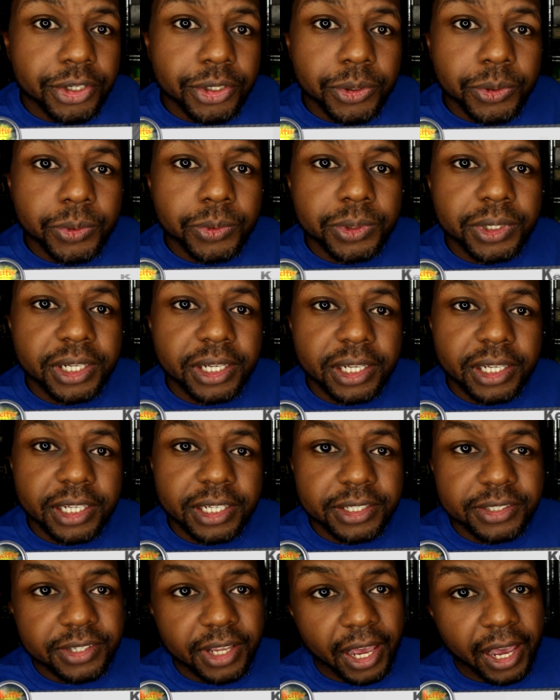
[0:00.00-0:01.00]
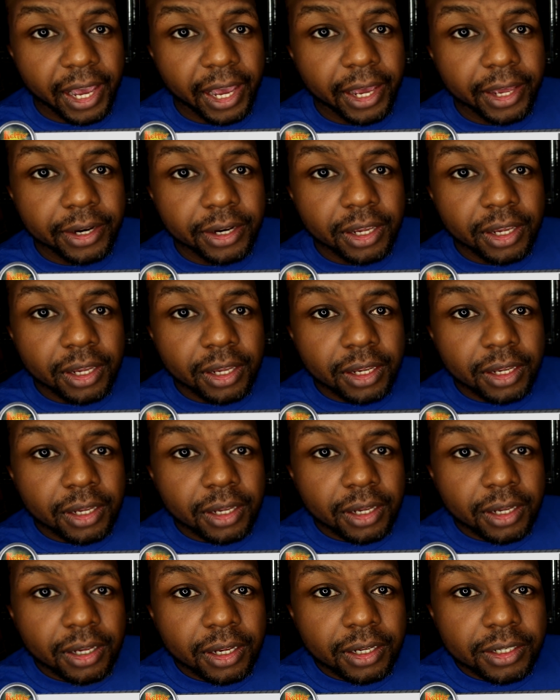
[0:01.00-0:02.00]
do is add
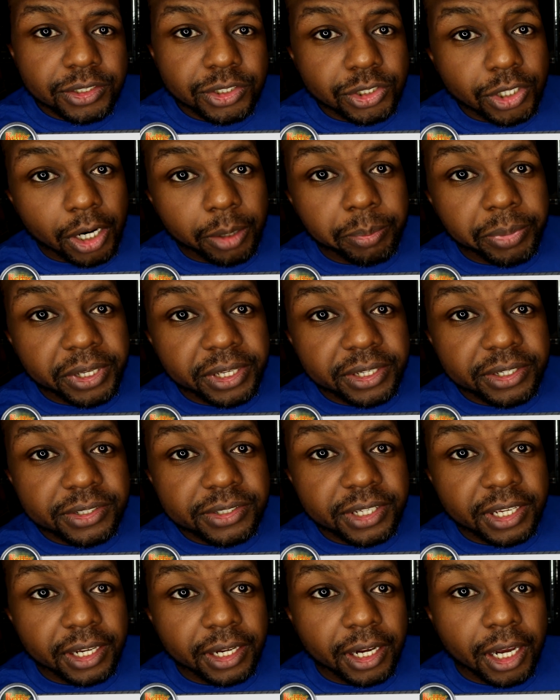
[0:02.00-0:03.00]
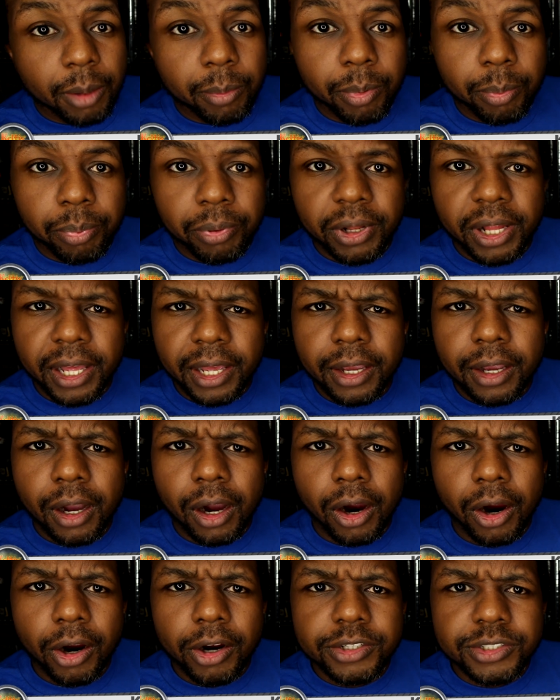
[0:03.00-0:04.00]
Sharpies and a couple playing
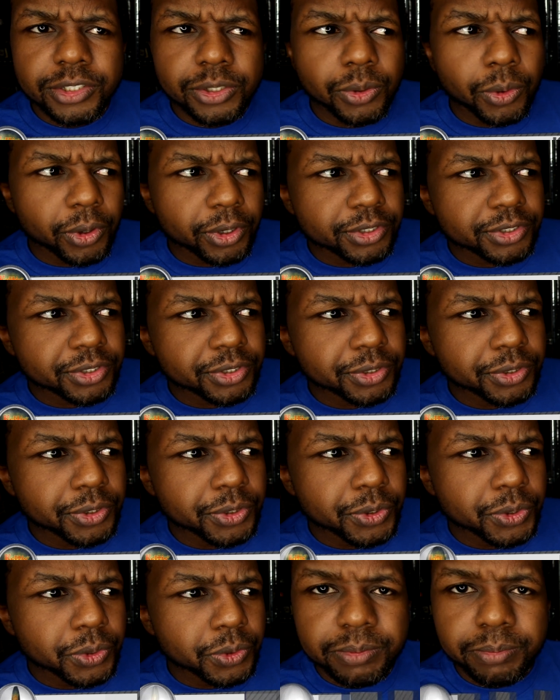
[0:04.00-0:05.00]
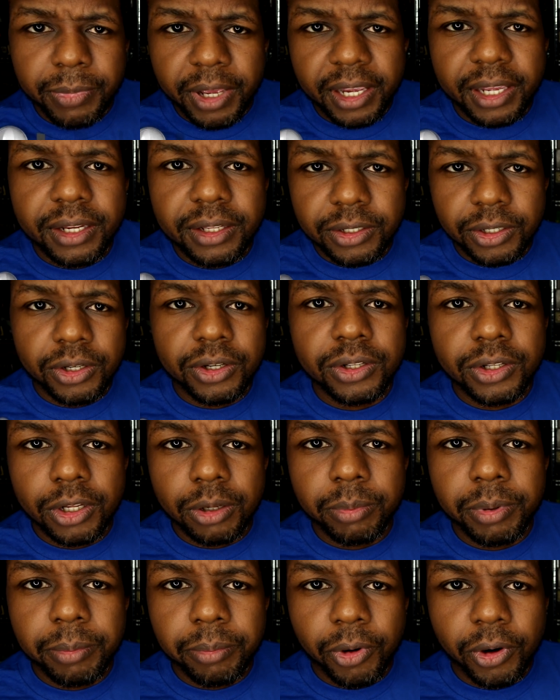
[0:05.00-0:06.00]
cards in order to make it look a little
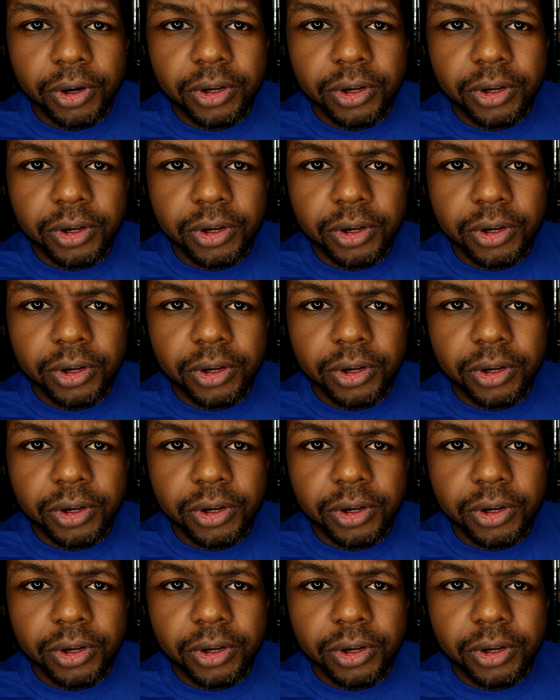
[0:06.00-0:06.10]
bit more